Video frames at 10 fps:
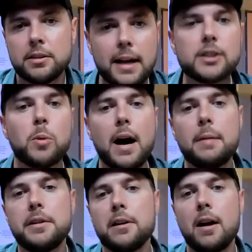So that's why
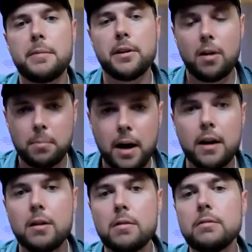I'm here. I'm here on my
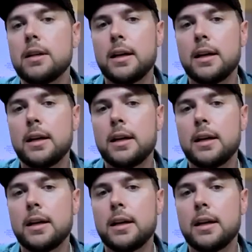own.